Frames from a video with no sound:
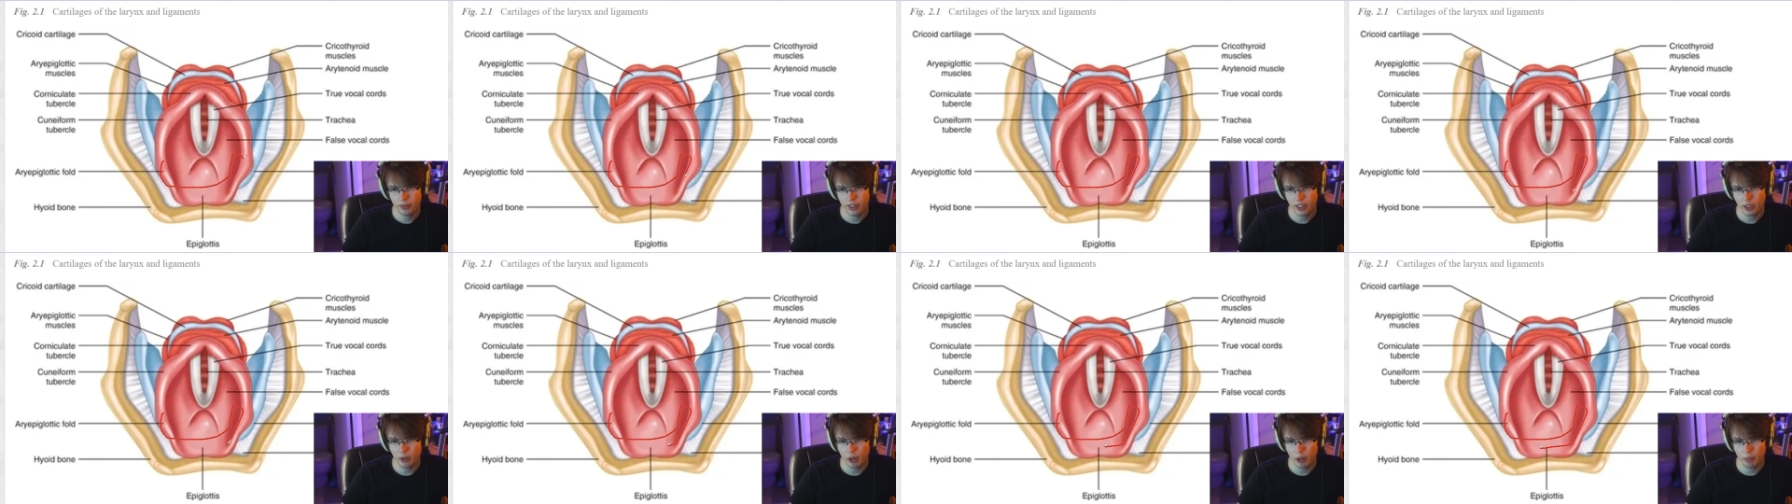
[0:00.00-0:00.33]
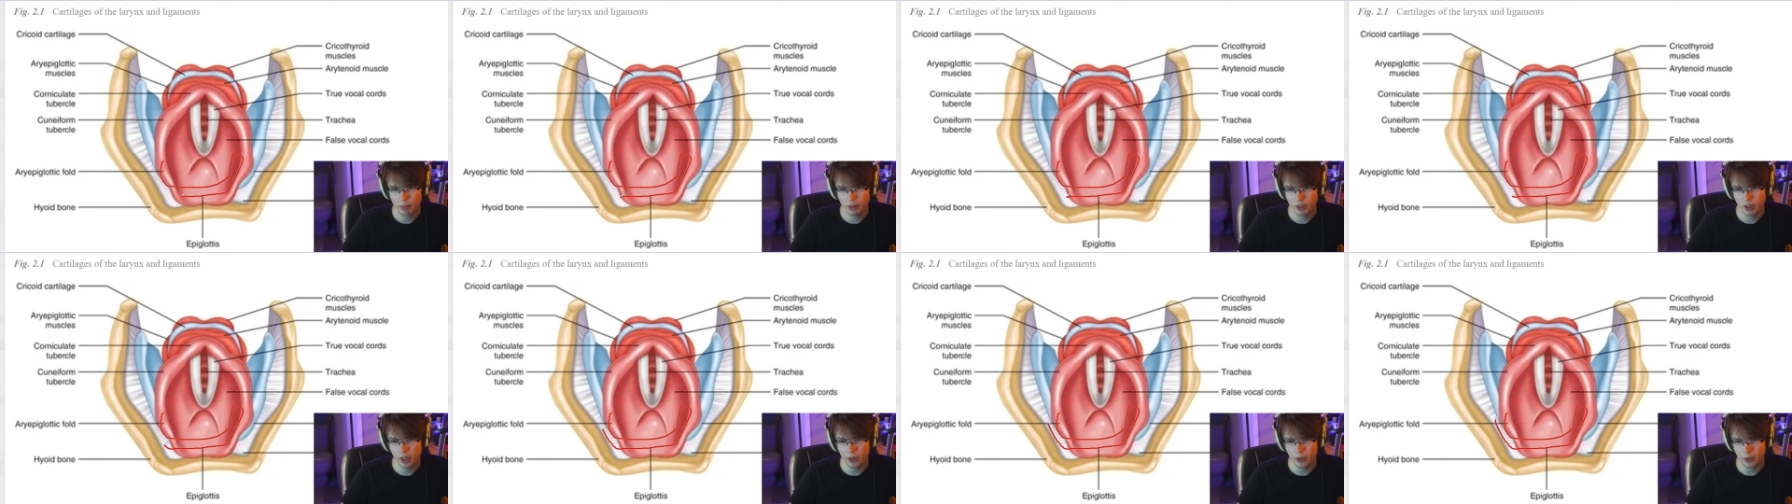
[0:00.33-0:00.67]
the
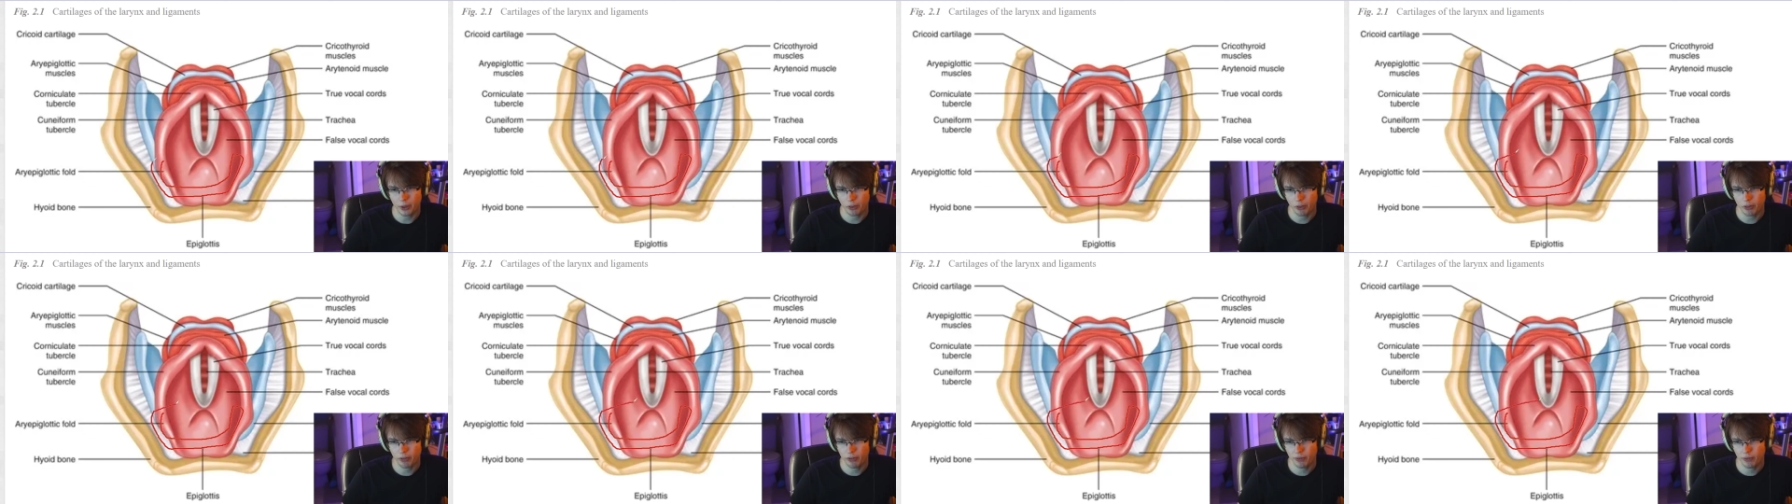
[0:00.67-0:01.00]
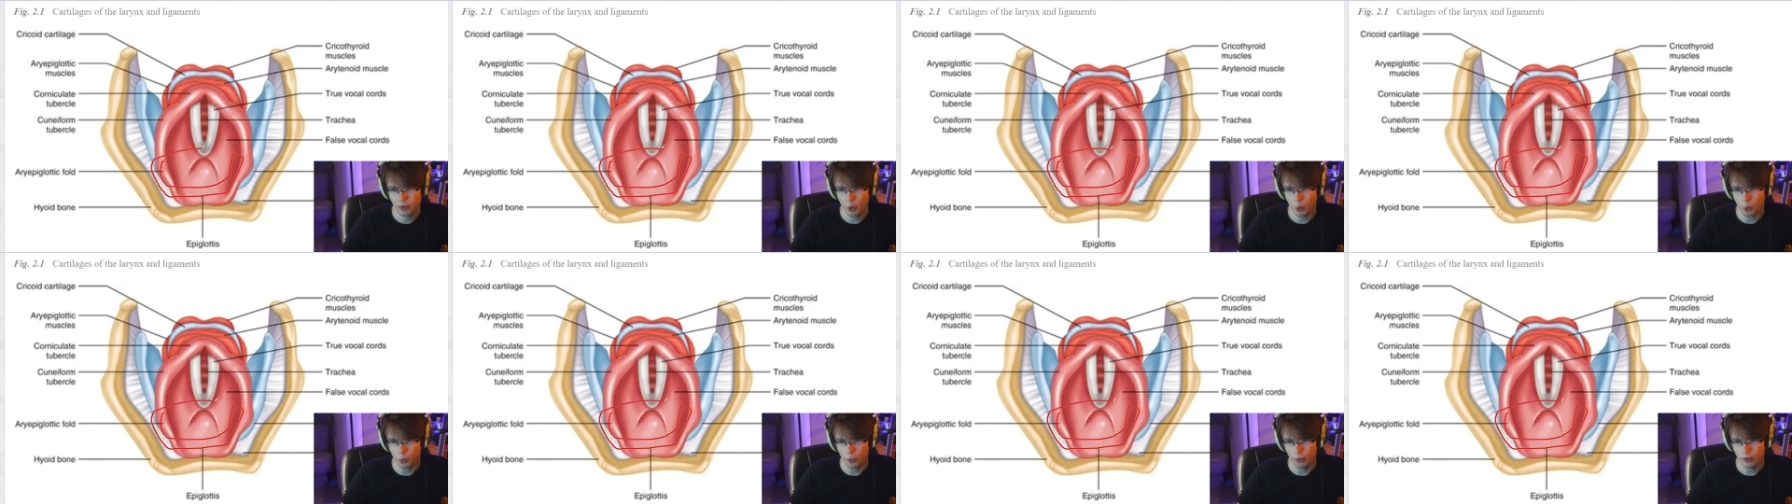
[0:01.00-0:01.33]
aryepiglottic
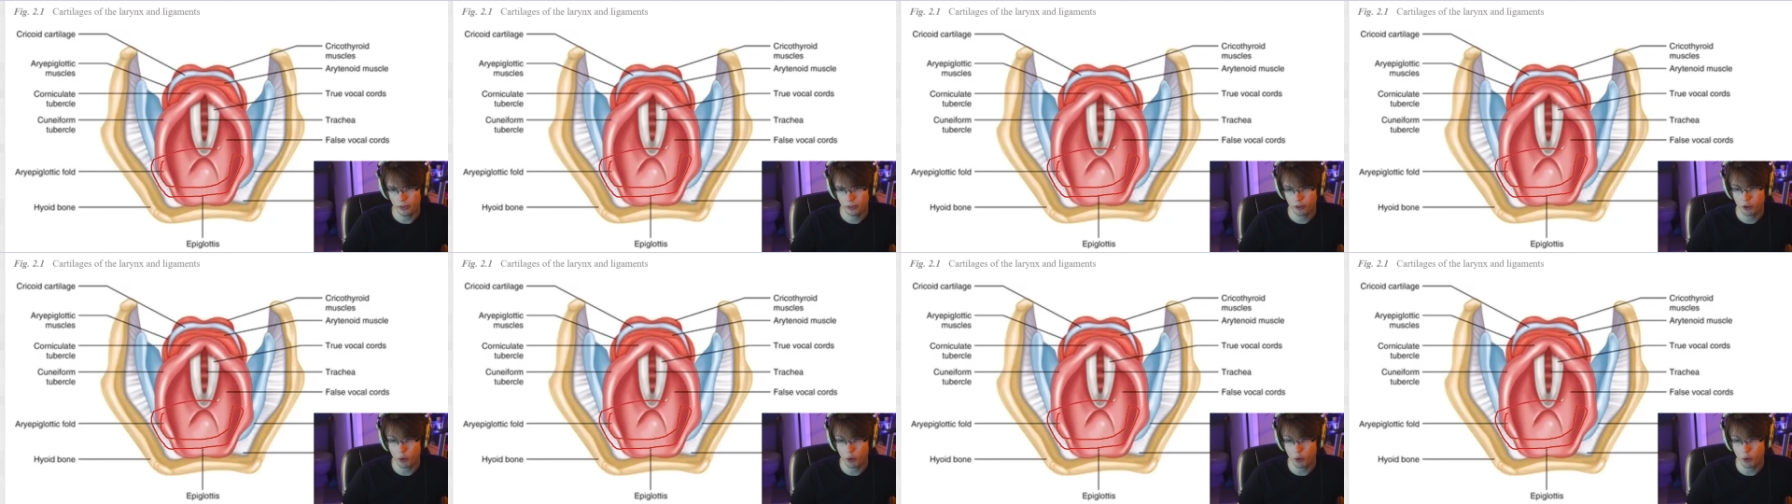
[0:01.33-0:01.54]
folds.